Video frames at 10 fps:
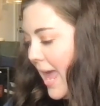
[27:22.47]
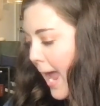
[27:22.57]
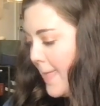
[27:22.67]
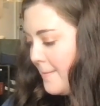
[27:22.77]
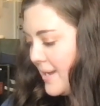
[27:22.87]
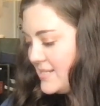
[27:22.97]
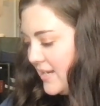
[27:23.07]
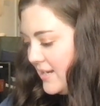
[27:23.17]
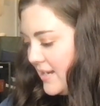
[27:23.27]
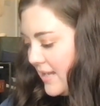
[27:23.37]
And then my
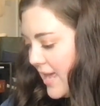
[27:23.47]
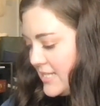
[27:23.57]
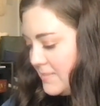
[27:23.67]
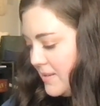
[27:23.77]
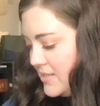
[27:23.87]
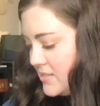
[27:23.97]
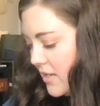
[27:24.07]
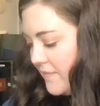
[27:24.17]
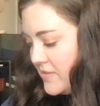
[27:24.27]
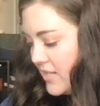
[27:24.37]
second and last piece
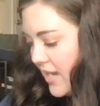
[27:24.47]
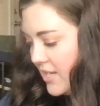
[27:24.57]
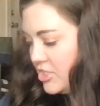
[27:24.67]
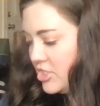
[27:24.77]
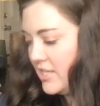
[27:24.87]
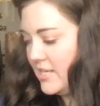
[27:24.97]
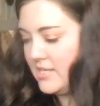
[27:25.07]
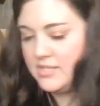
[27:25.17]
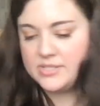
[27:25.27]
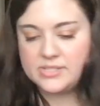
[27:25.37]
of stash
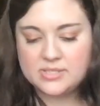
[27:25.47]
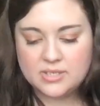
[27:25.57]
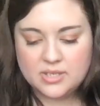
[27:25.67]
is